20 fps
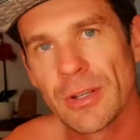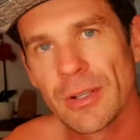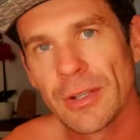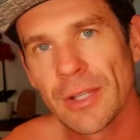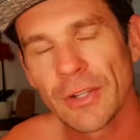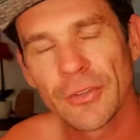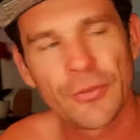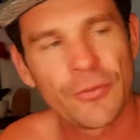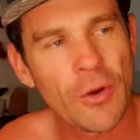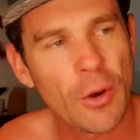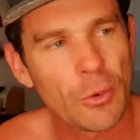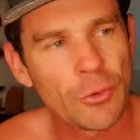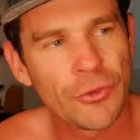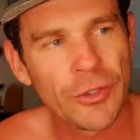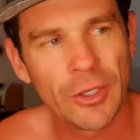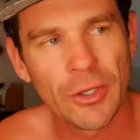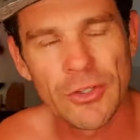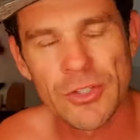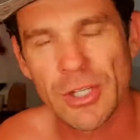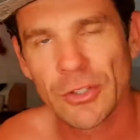That's false
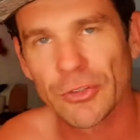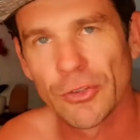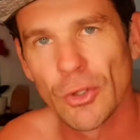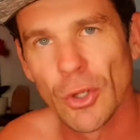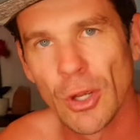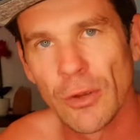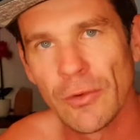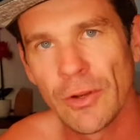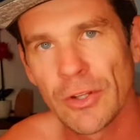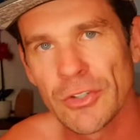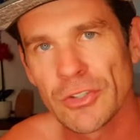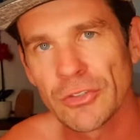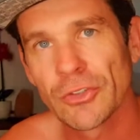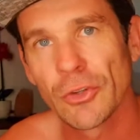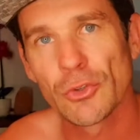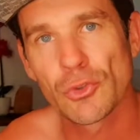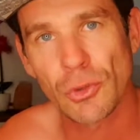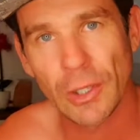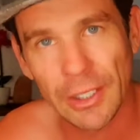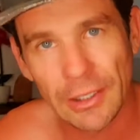energy. That's nerve energy. It's
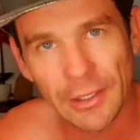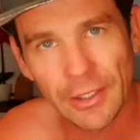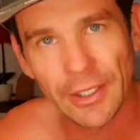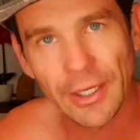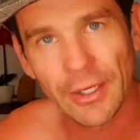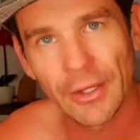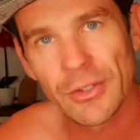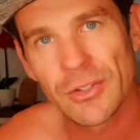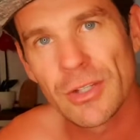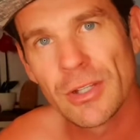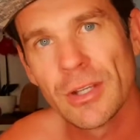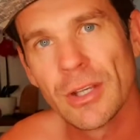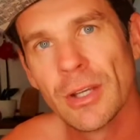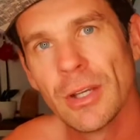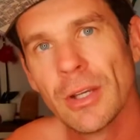adrenaline energy.